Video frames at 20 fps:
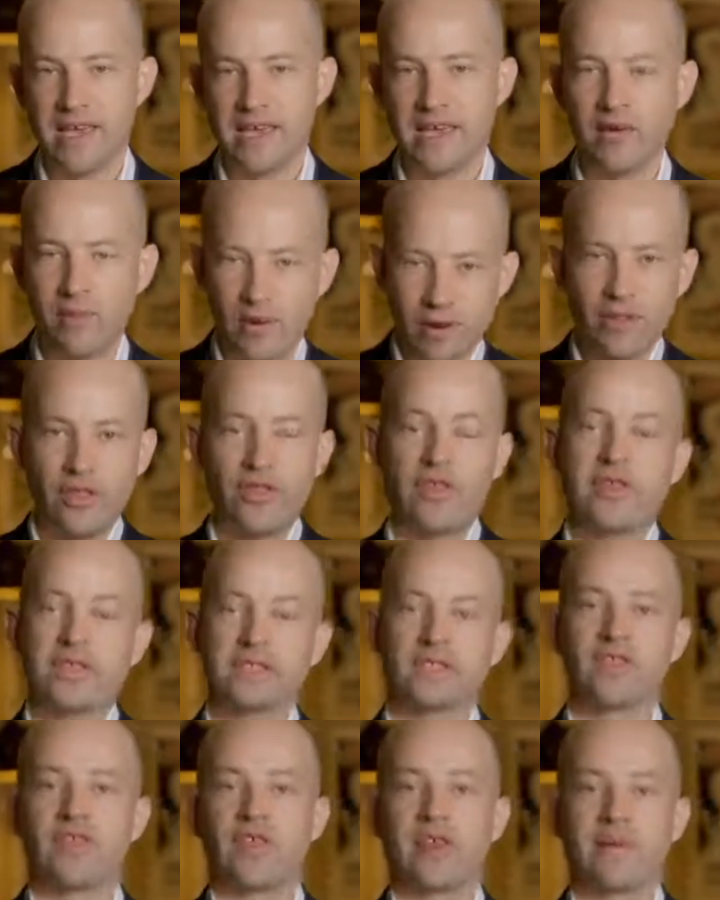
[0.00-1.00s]
Now, one of the
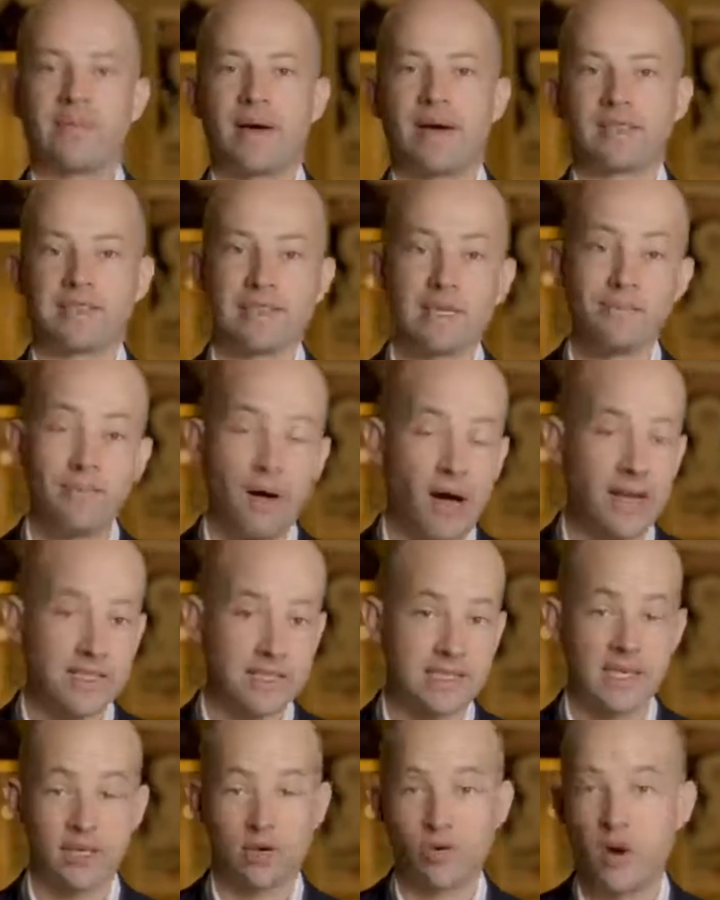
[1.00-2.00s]
things to think about is that
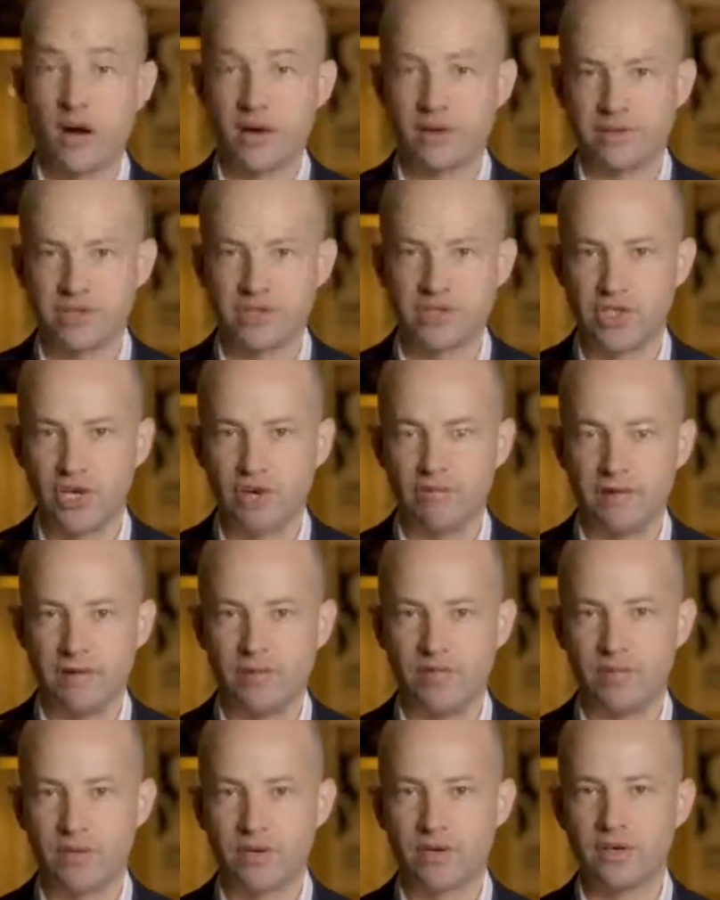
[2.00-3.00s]
buyers get quite
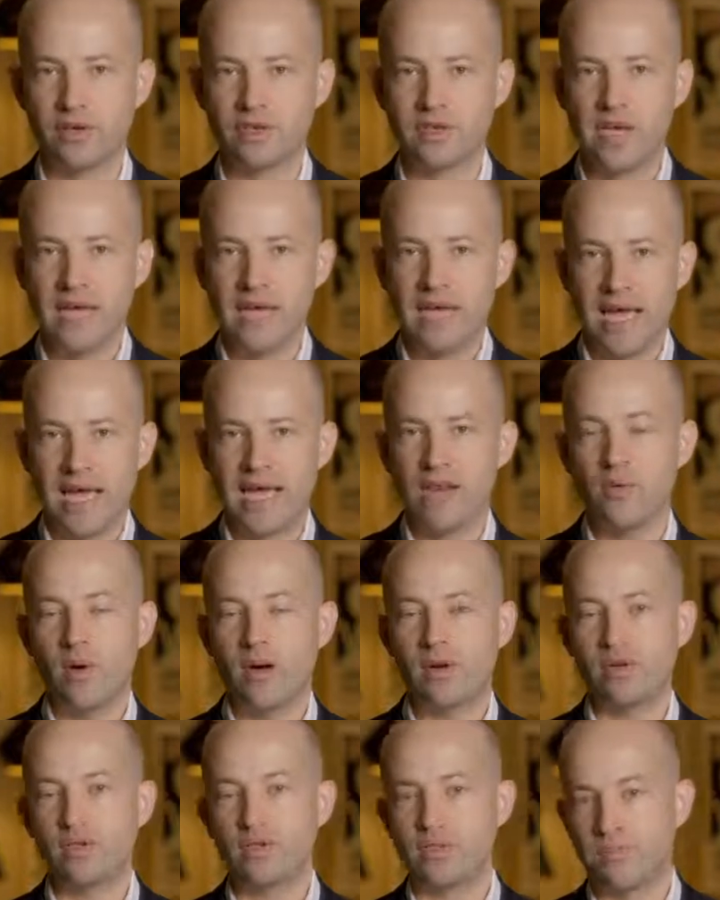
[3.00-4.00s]
conservative because
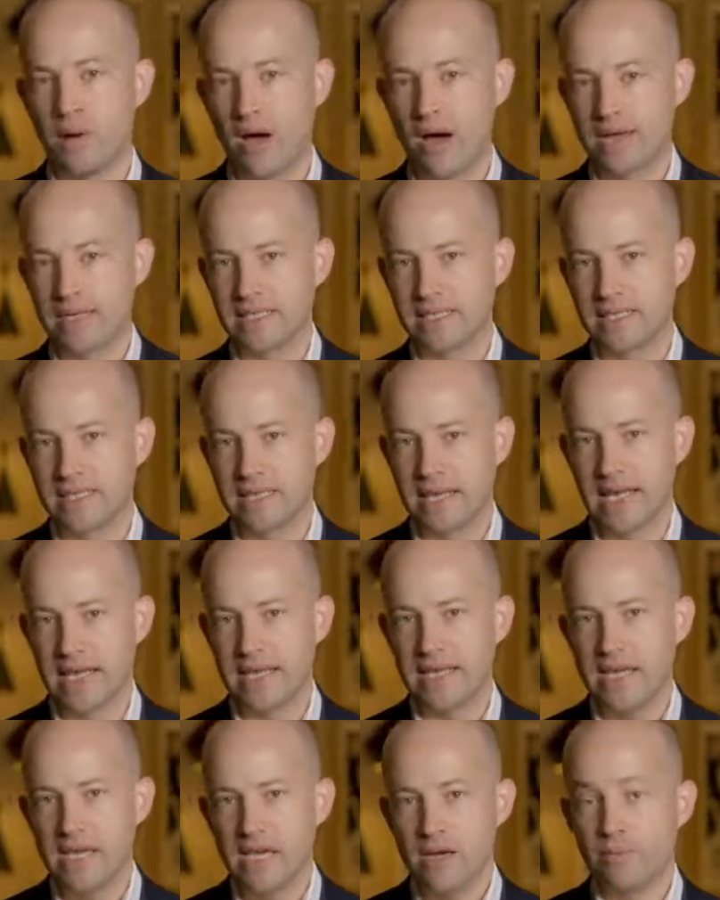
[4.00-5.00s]
anyone who's buying
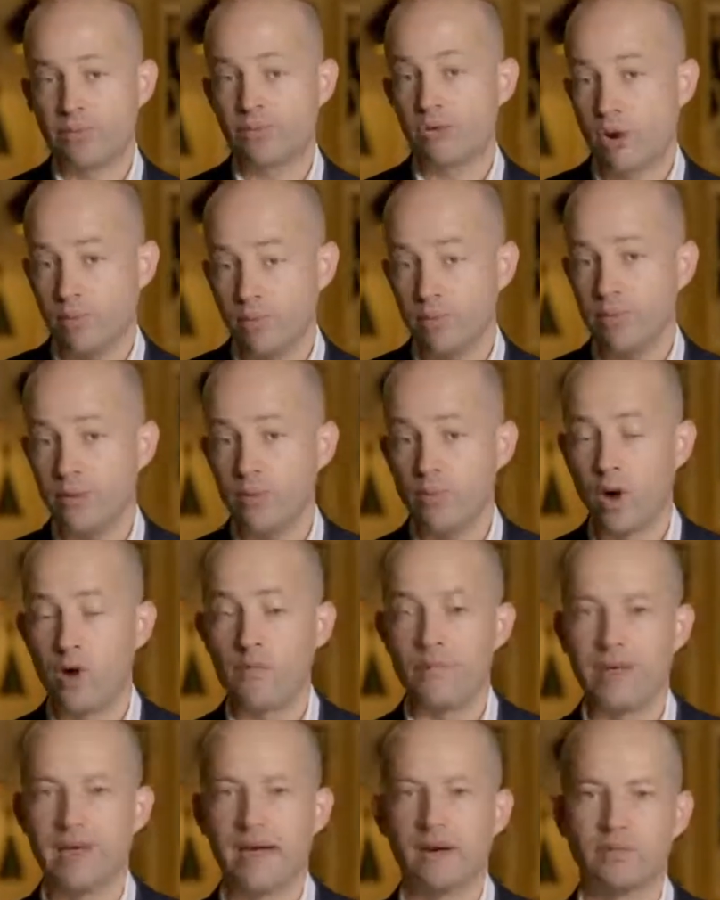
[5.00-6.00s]
today probably
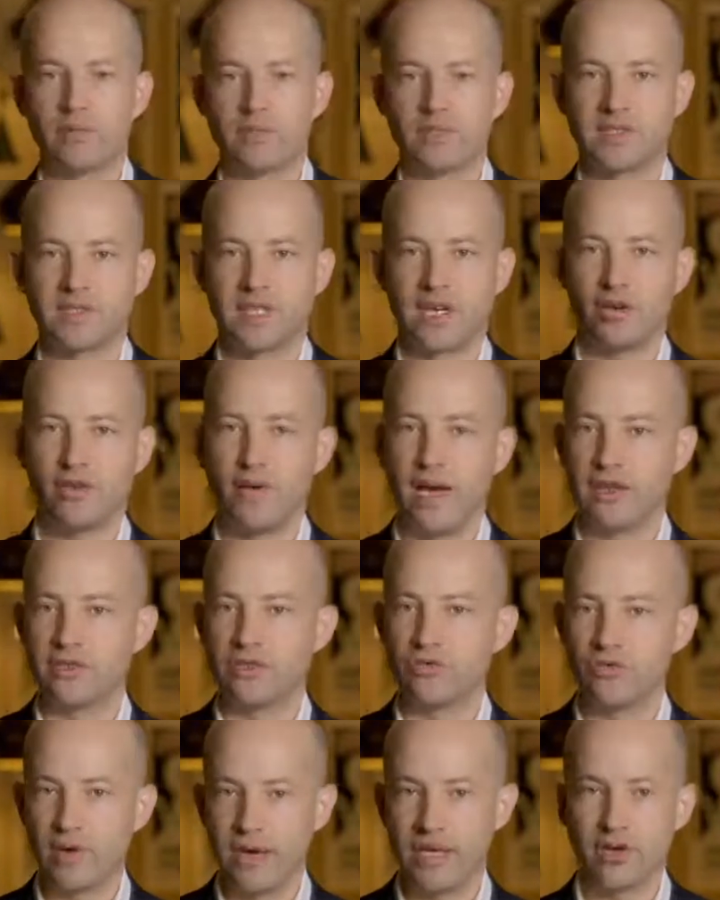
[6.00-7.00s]
won't be able to sell and
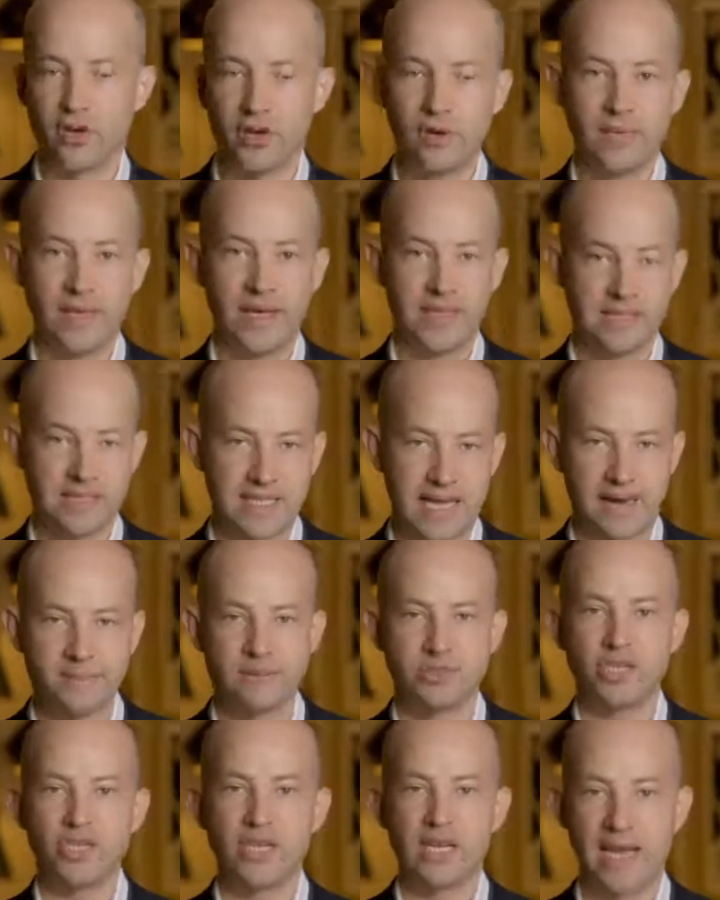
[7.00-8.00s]
to recoup their
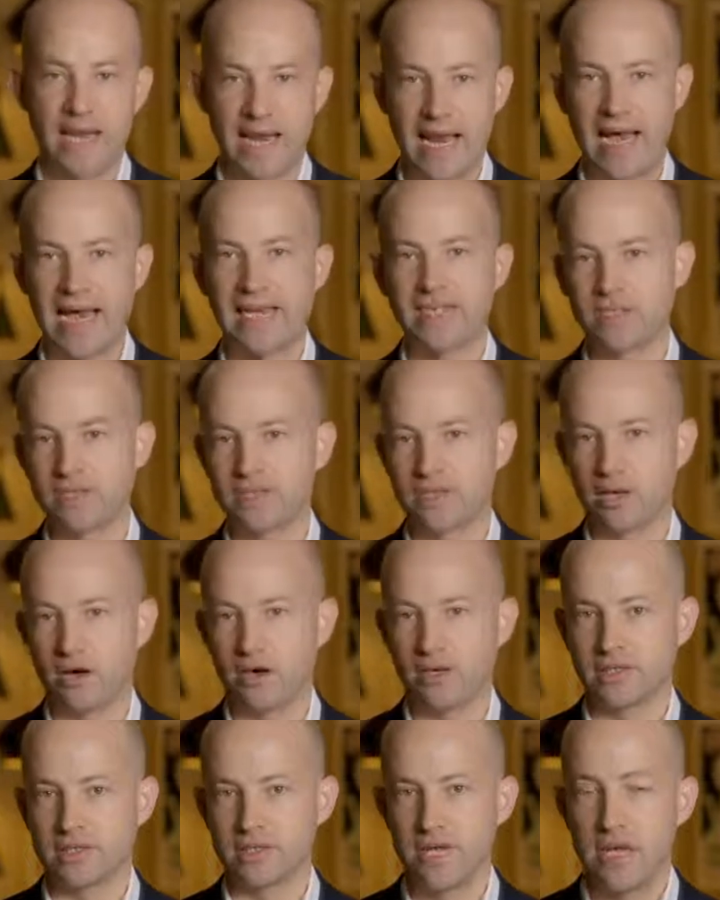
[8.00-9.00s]
stamp duty and agents'
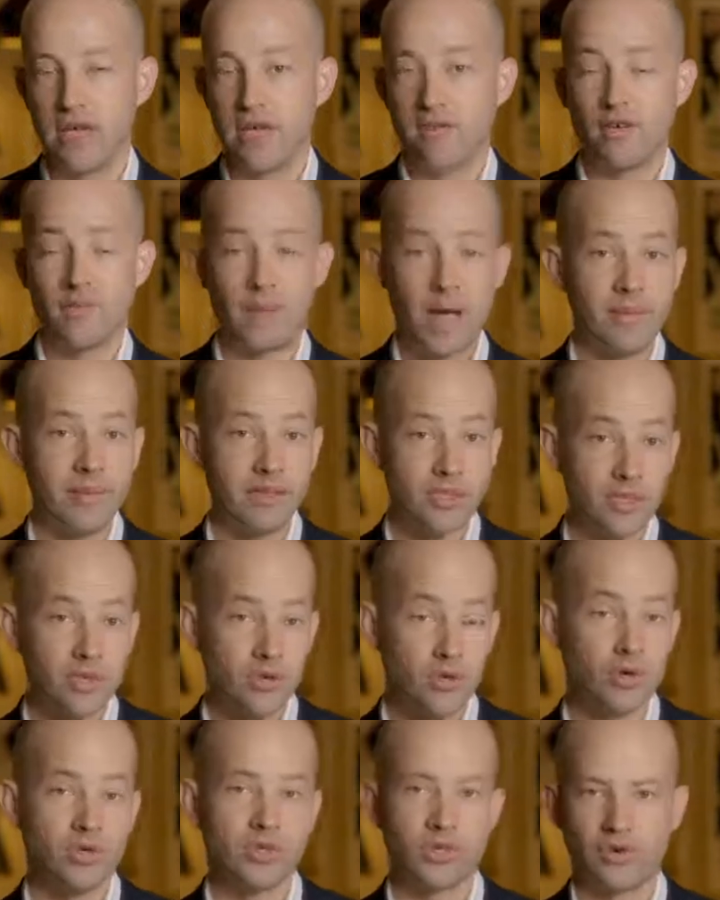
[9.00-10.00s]
costs for maybe
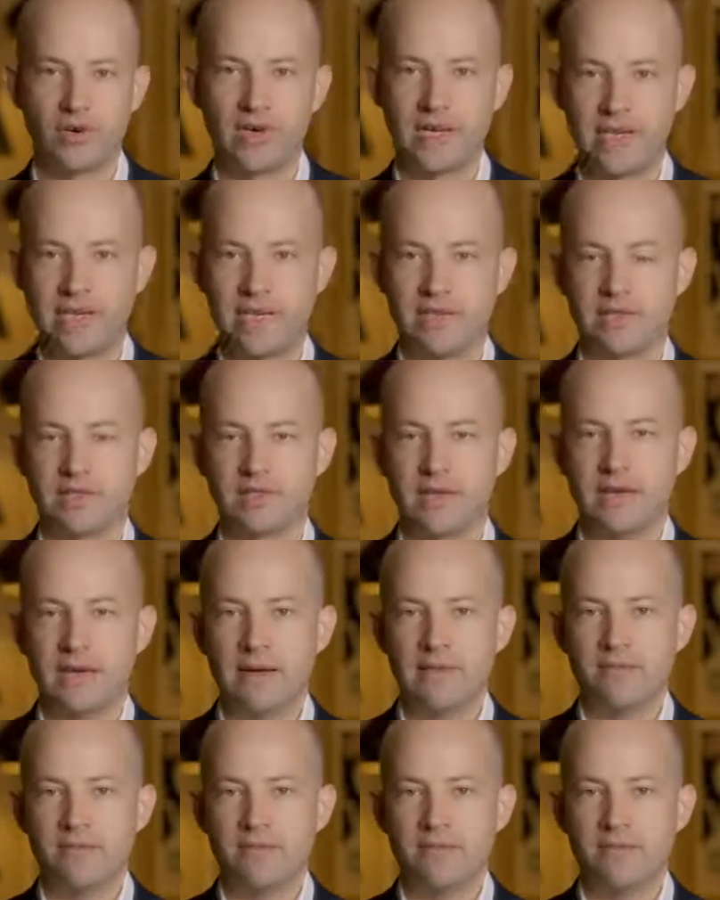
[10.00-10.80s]
2 or 3 years.